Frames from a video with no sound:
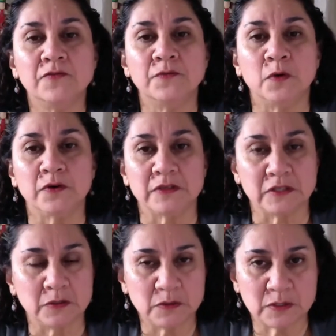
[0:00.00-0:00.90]
for the
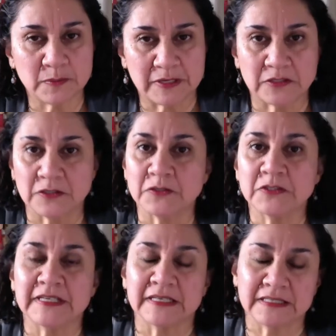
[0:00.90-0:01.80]
2
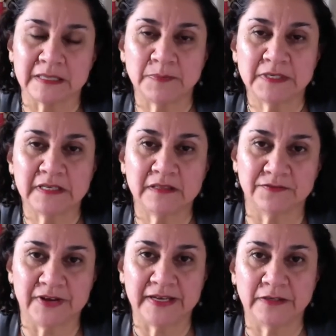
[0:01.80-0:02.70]
semesters, excepting the
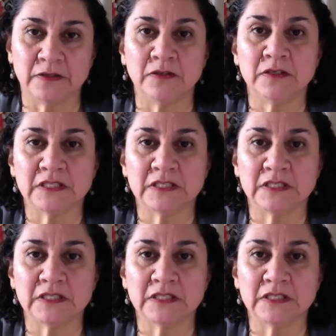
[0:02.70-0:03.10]
final